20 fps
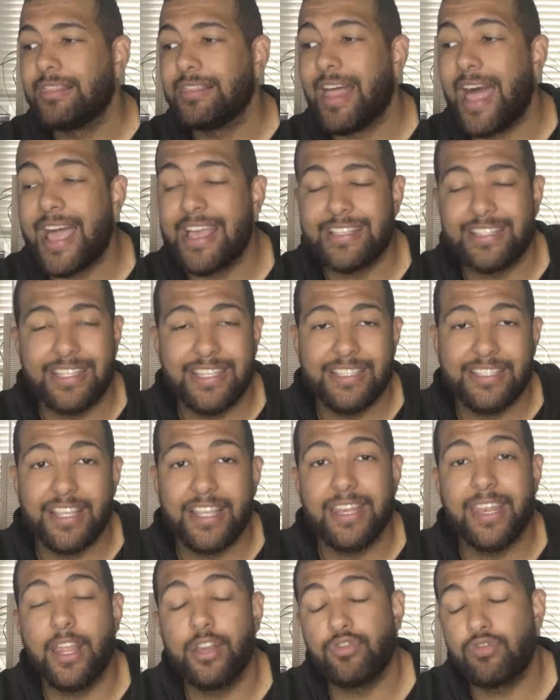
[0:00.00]
last
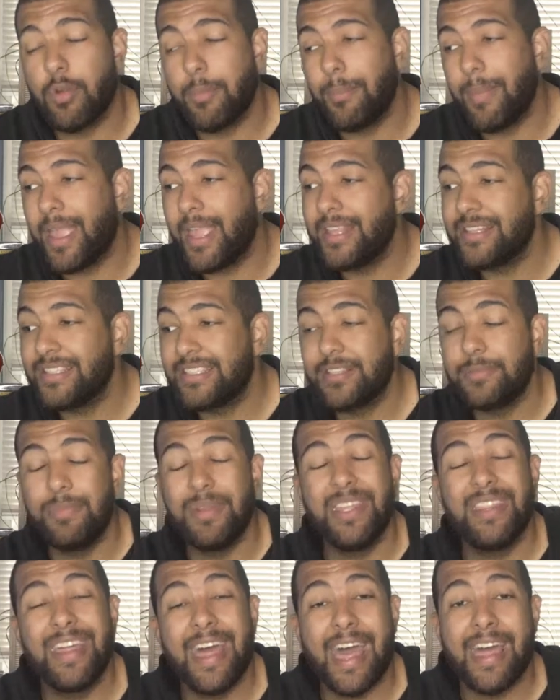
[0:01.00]
season and remains
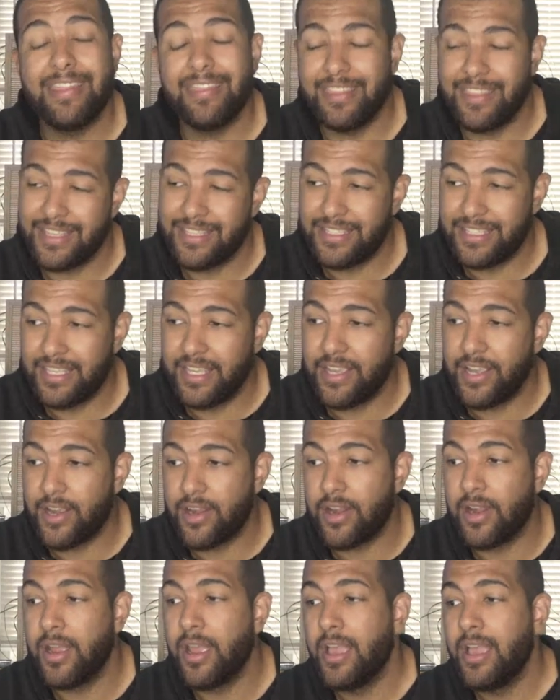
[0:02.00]
to be that this
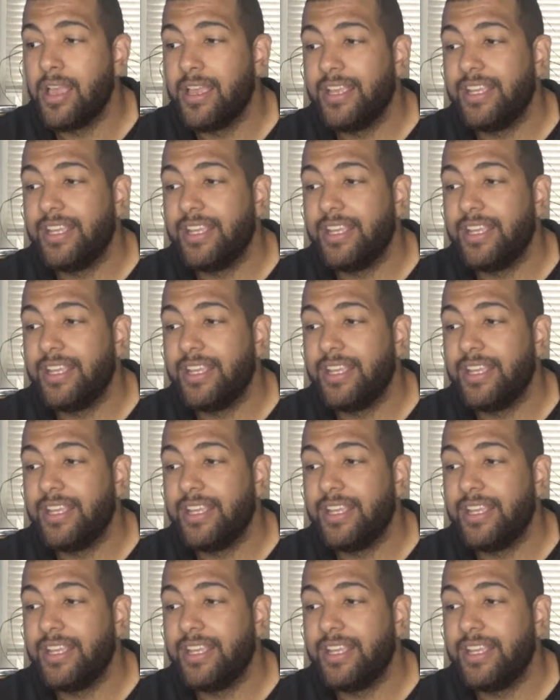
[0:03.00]
year.